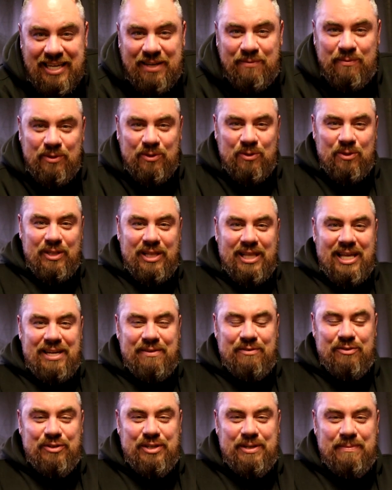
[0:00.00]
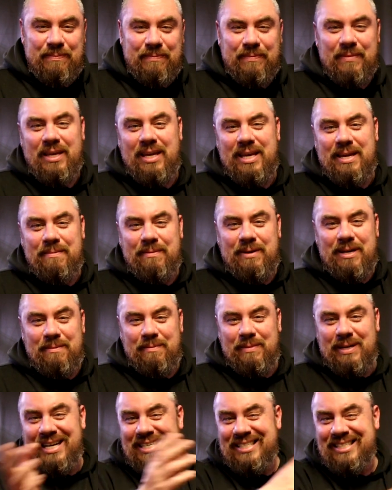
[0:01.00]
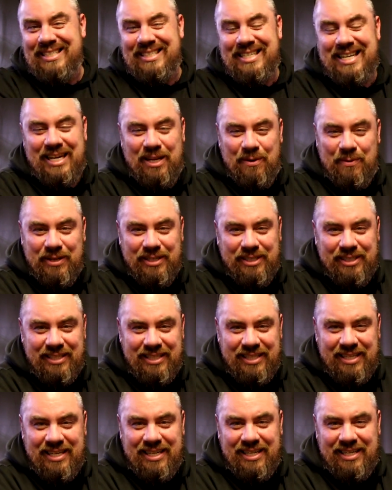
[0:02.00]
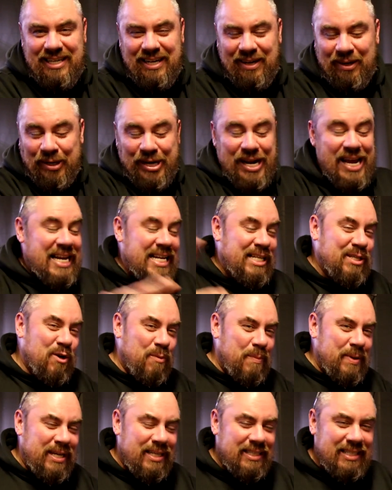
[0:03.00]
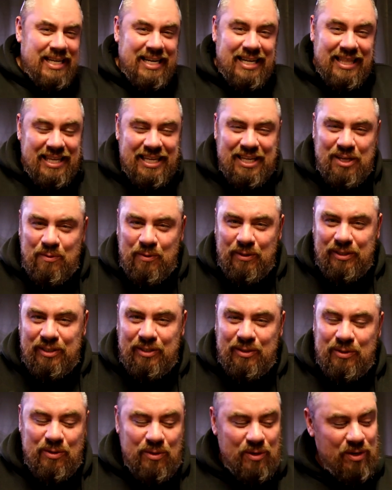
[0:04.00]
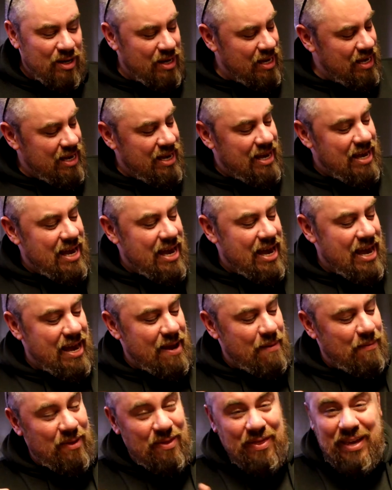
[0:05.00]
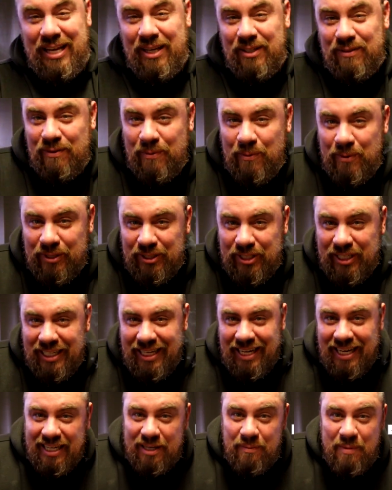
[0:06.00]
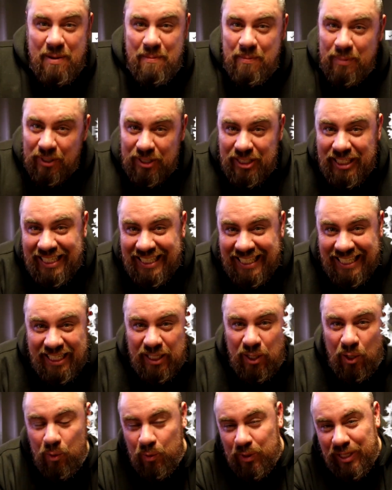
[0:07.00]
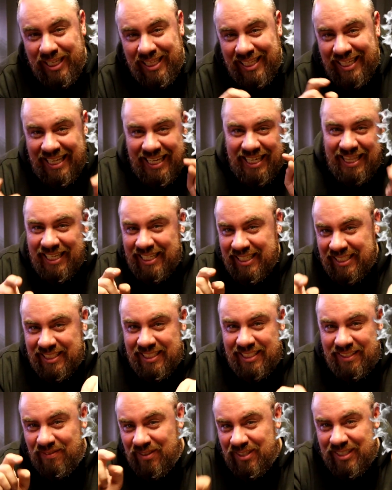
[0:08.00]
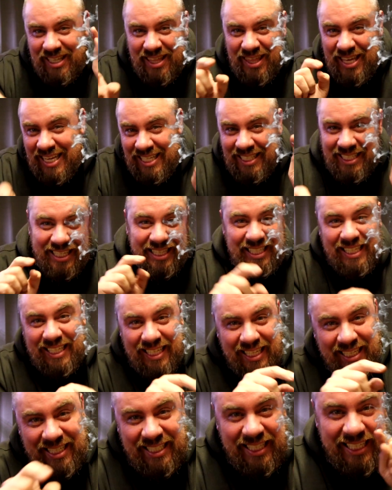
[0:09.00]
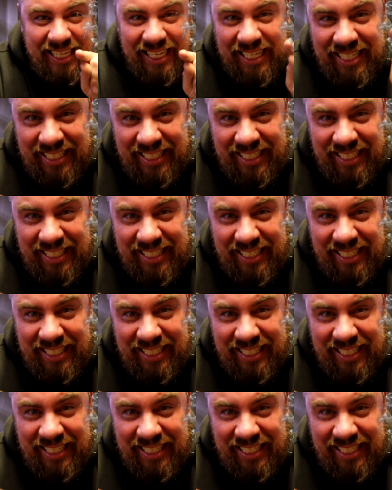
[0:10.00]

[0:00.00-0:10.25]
time. We do the live stream. Come and ask us any questions there, on any topics, anything you want to do. But thanks for watching, and remember to click all the clicky things. If there's a thing to click, click